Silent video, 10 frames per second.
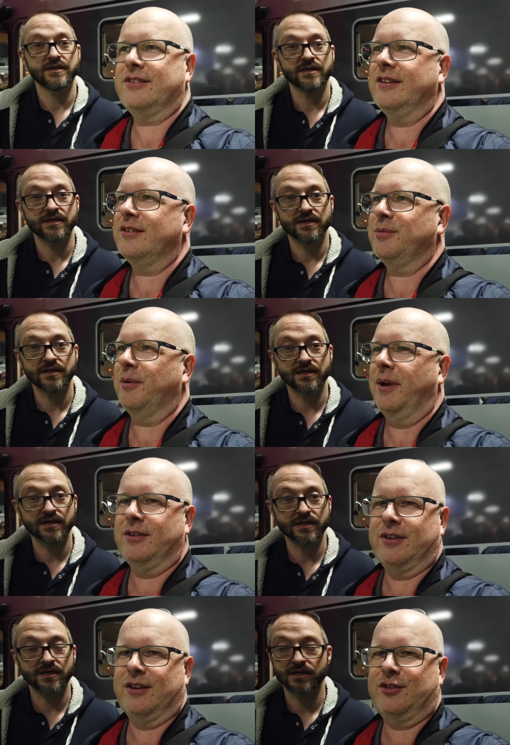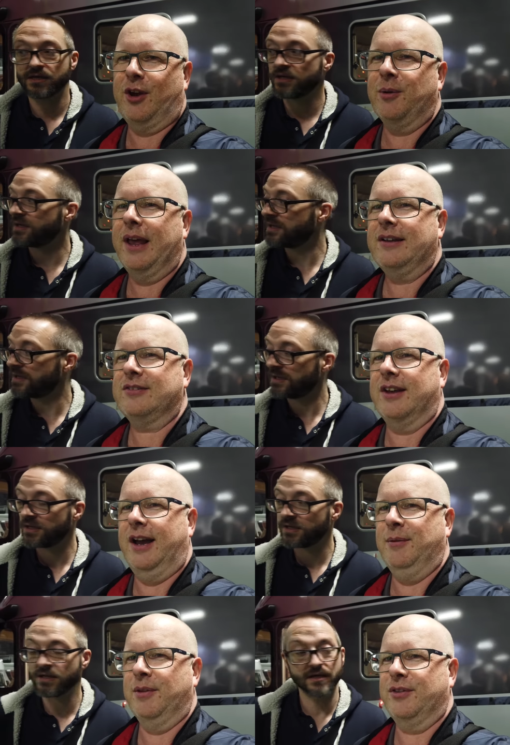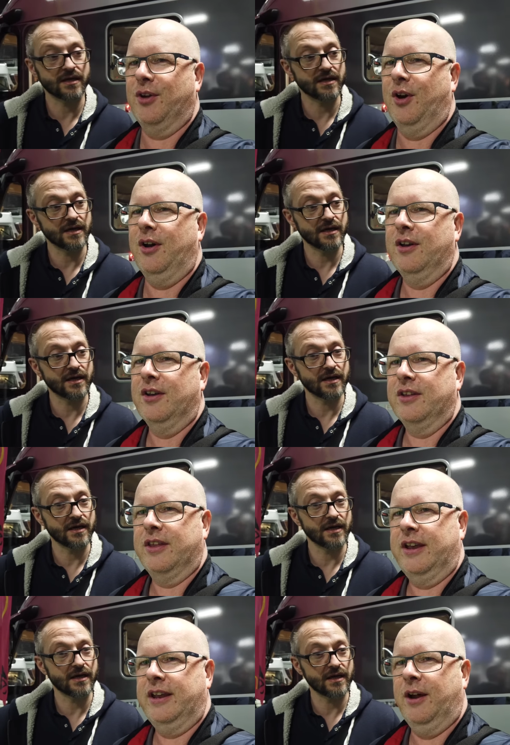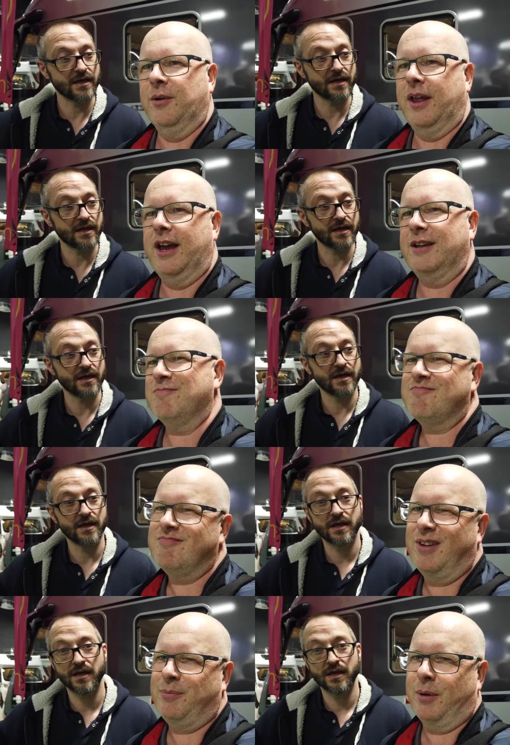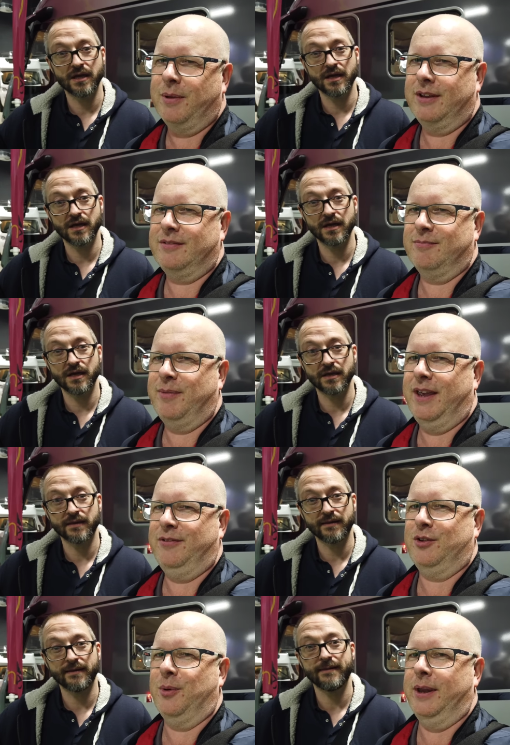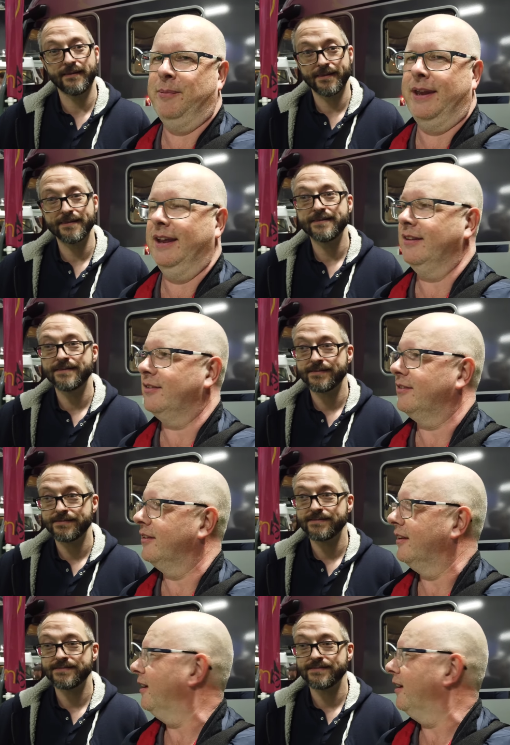Speaker 1: since we went to the show last time and thought that, you know, like, we'd probably be here for 20 minutes,